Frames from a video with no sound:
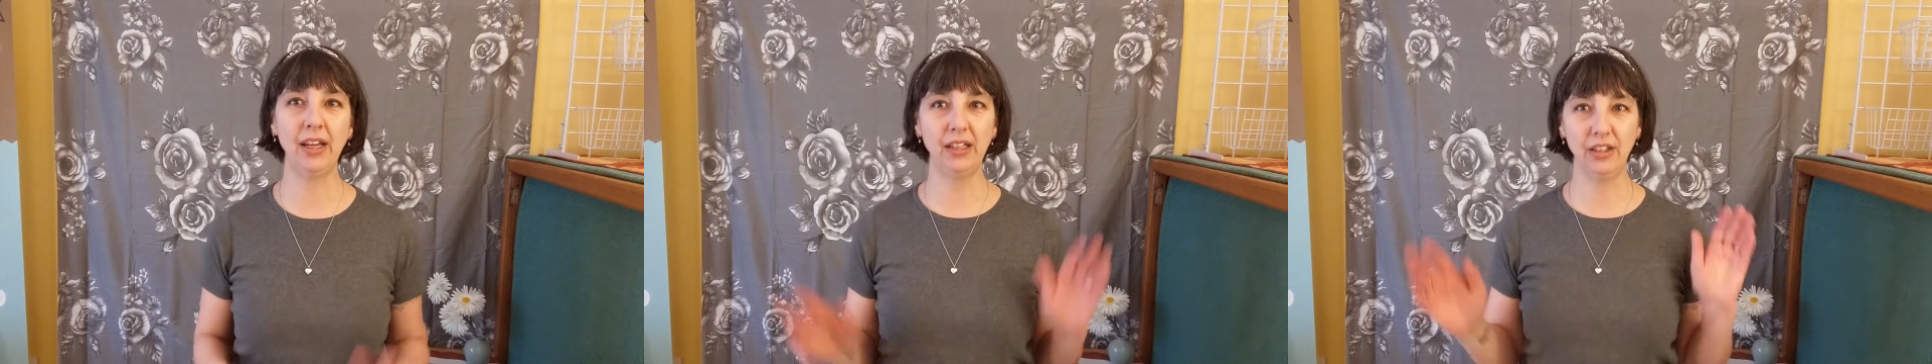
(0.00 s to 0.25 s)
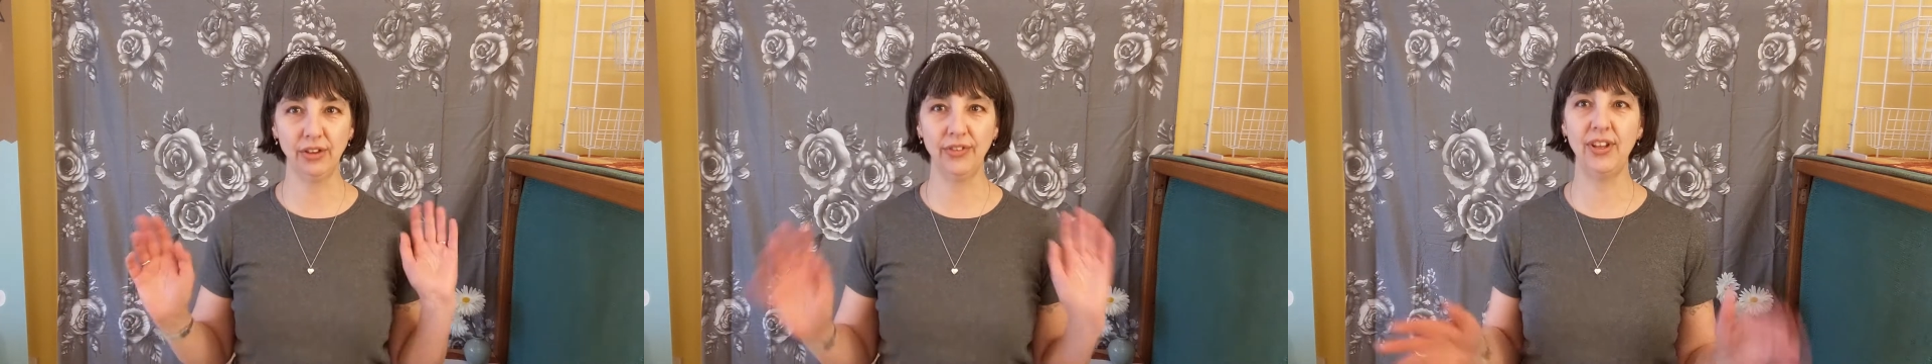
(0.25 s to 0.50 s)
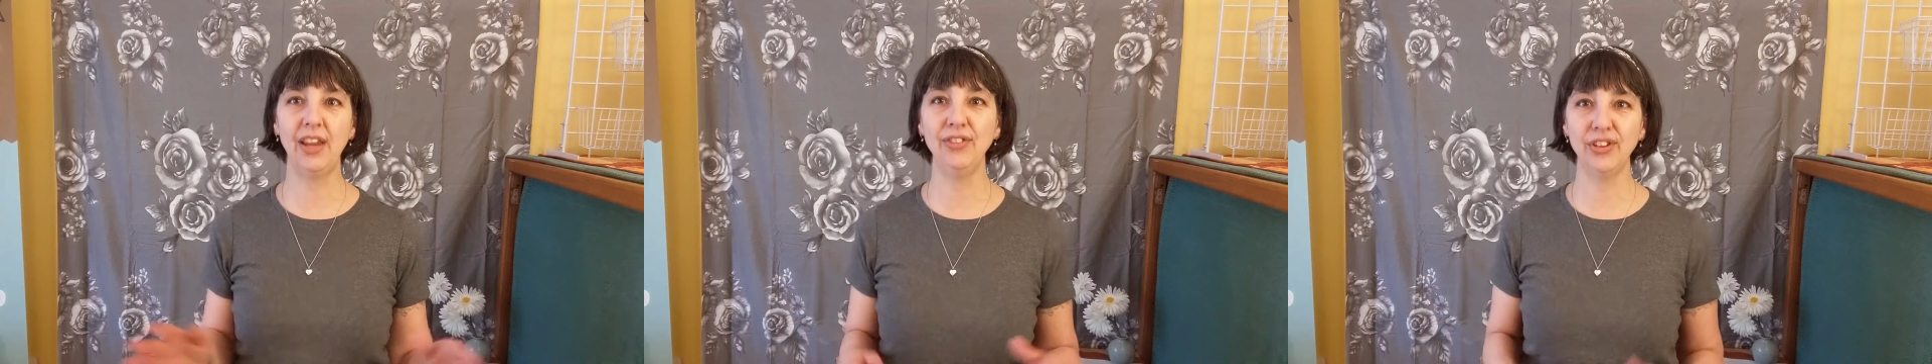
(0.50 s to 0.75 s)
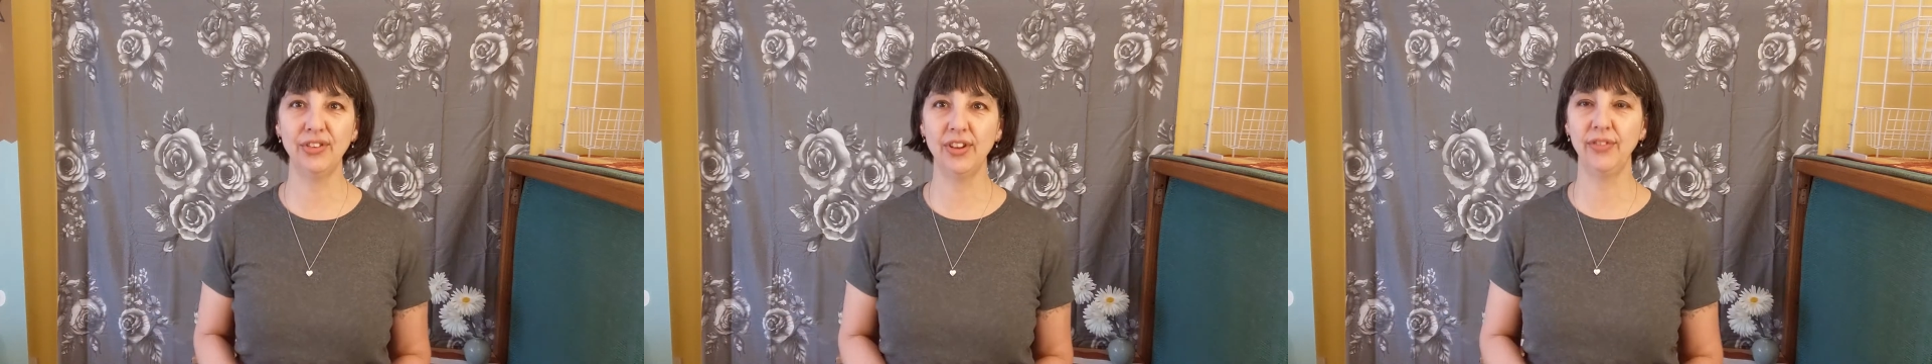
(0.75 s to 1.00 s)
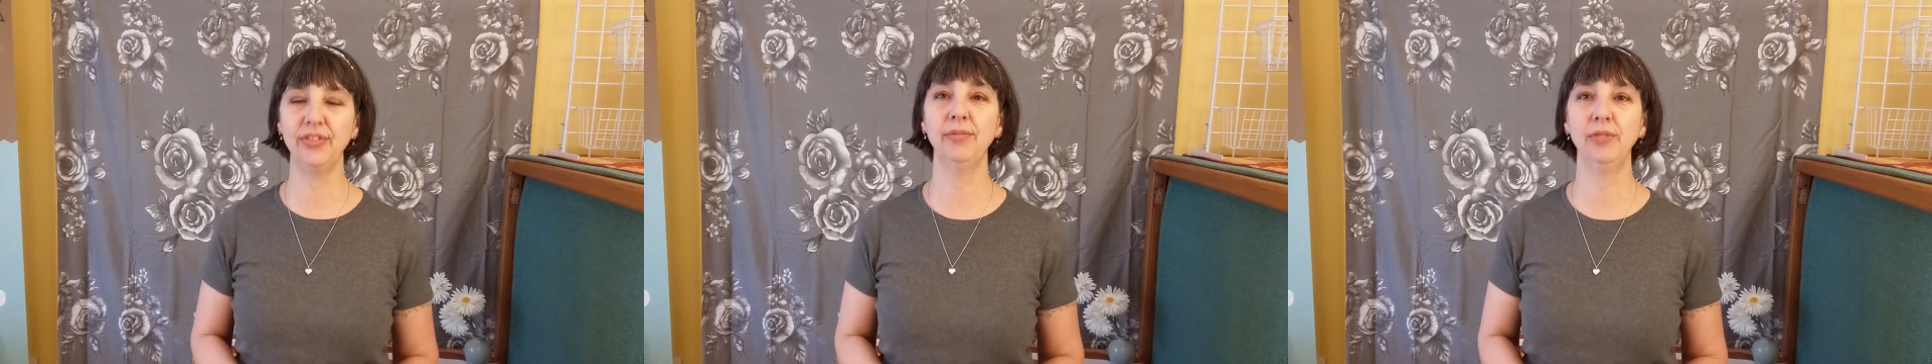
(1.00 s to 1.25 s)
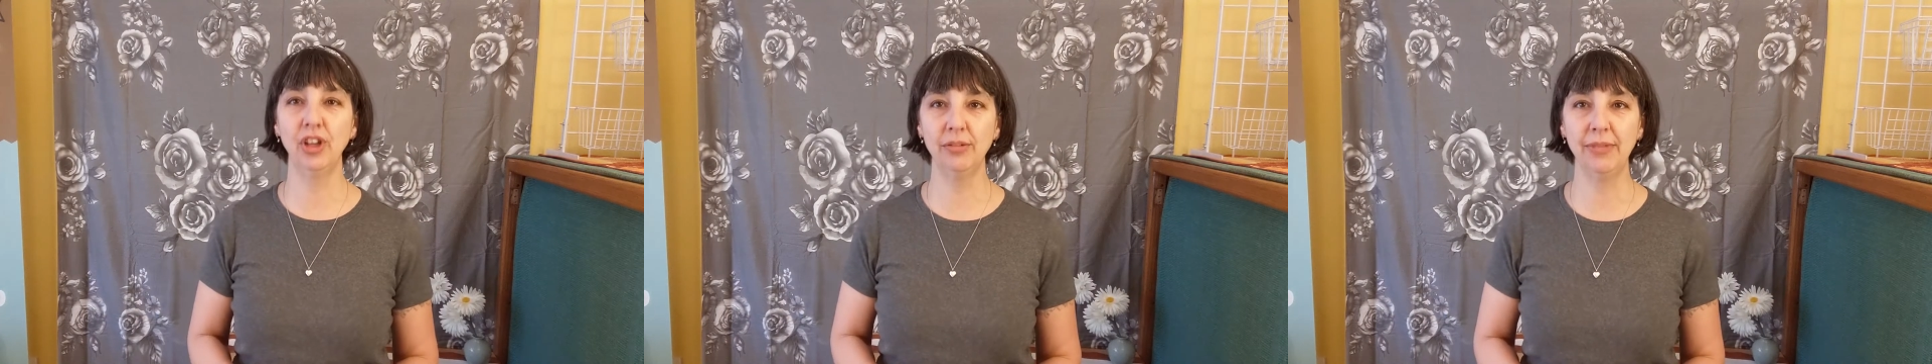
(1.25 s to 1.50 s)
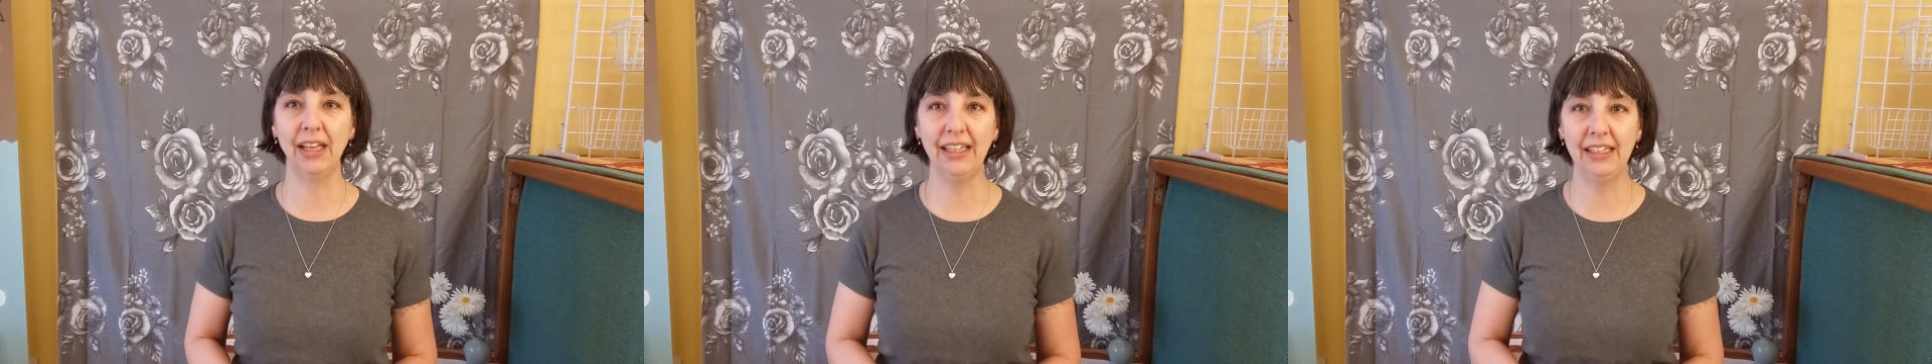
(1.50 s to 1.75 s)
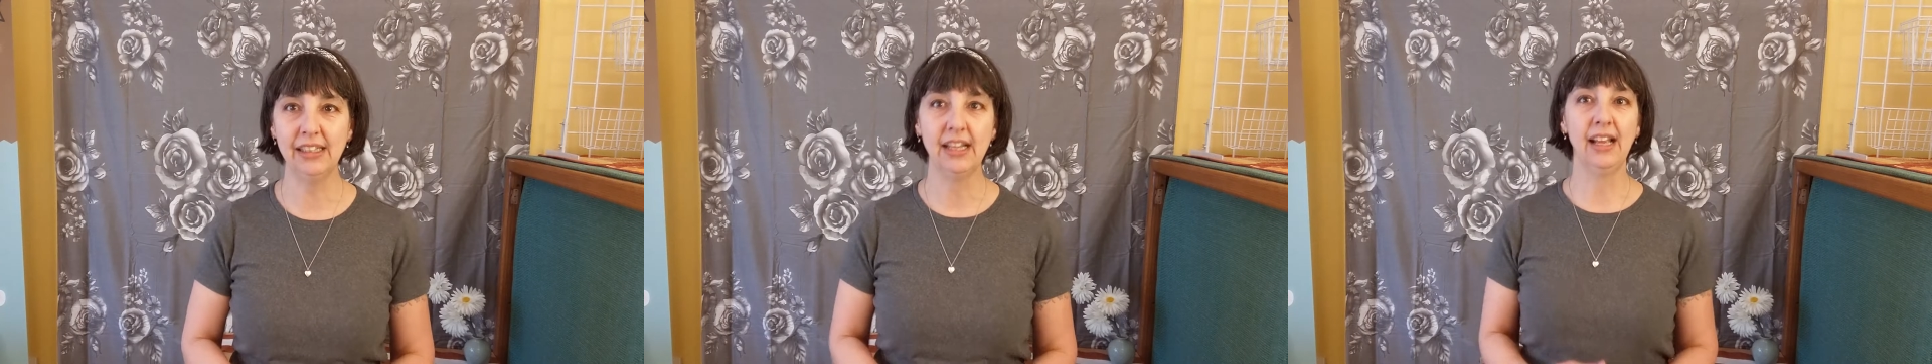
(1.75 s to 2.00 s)
and you'll save yourself some good
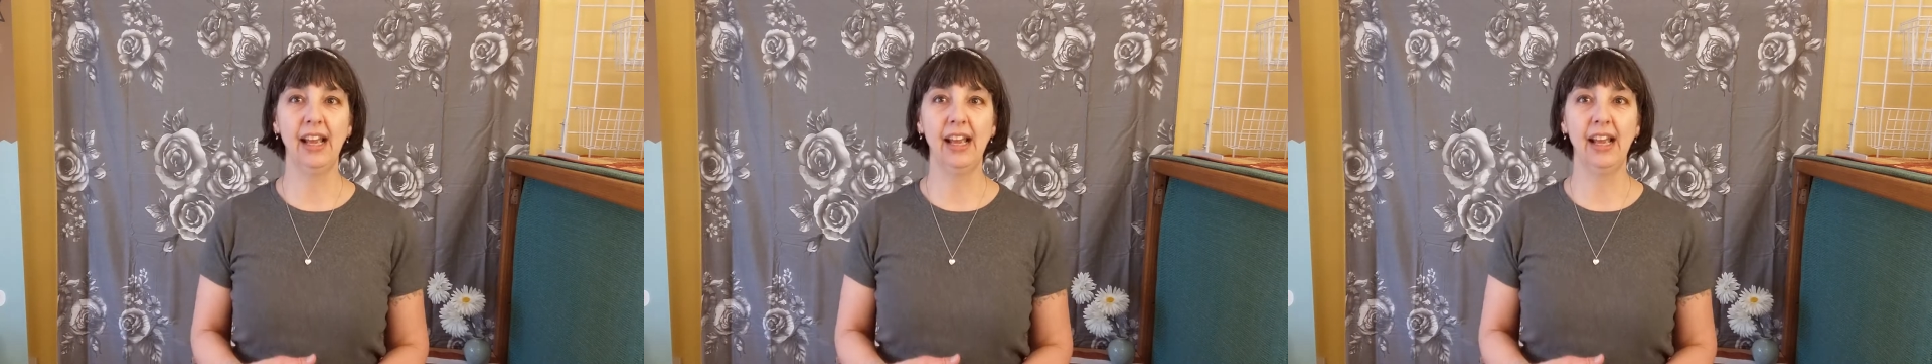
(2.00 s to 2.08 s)
money.